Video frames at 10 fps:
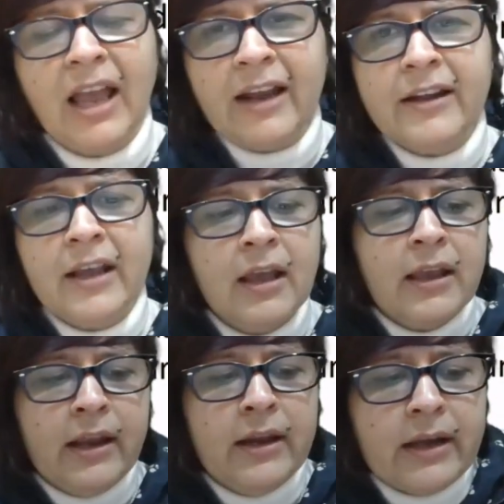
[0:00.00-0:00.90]
And
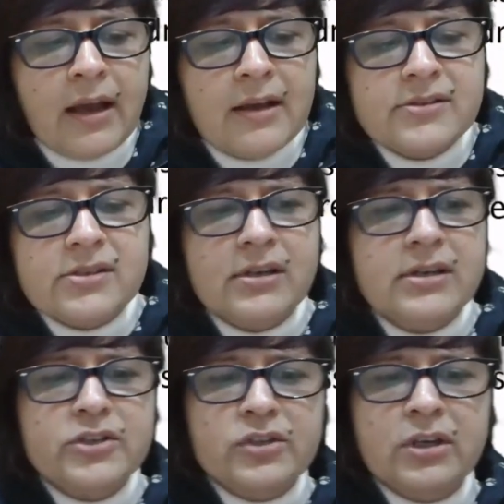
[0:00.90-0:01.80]
it
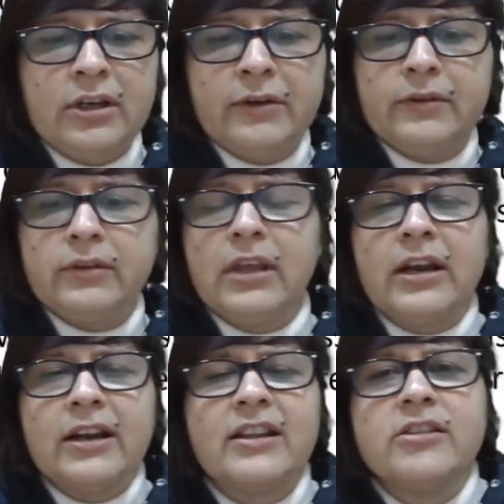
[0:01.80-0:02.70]
answers,
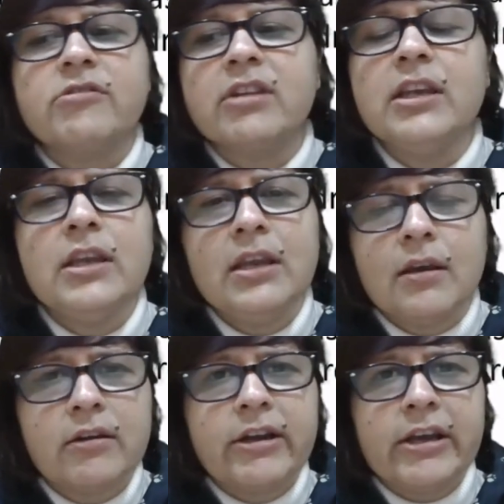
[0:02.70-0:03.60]
there are the
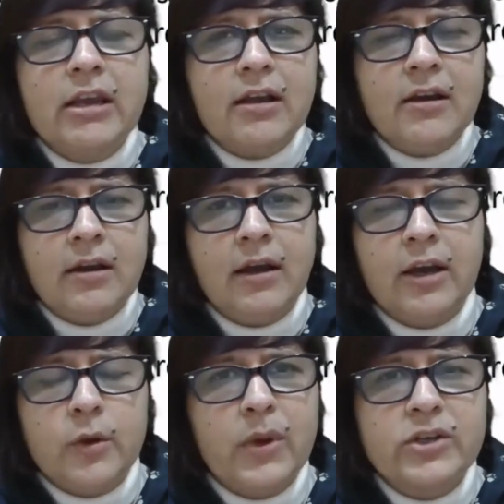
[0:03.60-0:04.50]
three critical
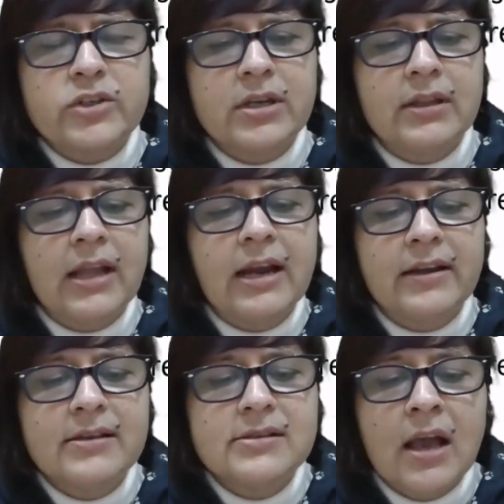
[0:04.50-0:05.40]
questions,
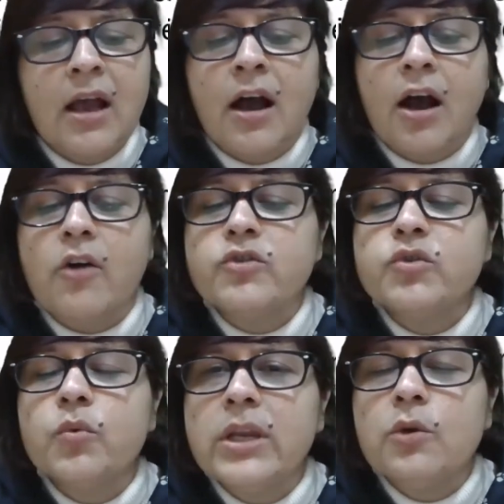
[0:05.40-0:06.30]
that is, how
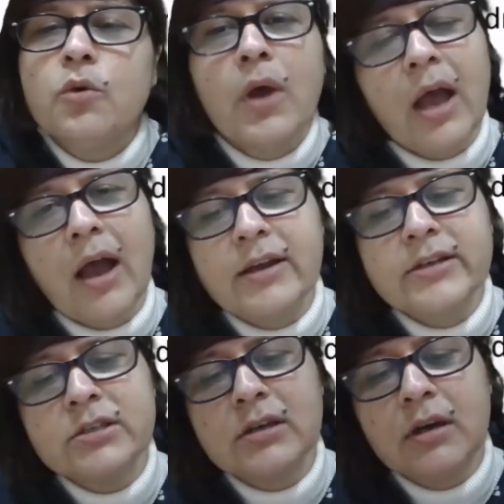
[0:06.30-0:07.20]
do we know
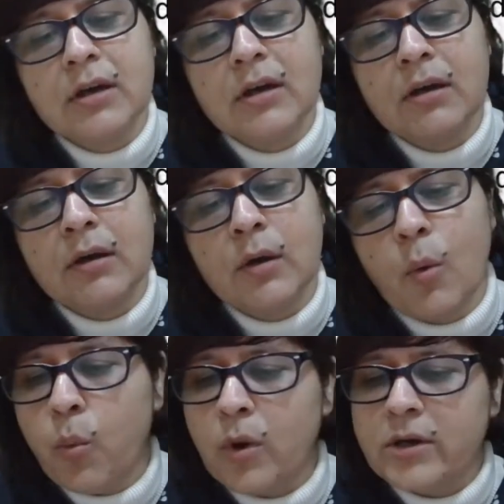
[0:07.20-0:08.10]
and
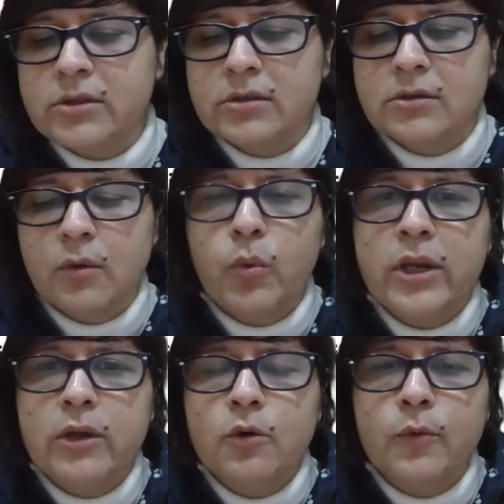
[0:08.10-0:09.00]
what
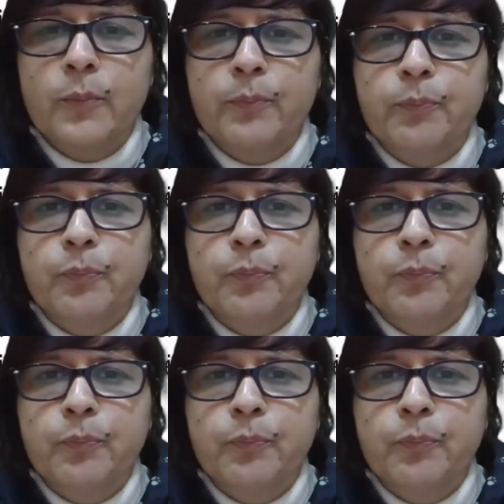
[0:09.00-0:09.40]
we know?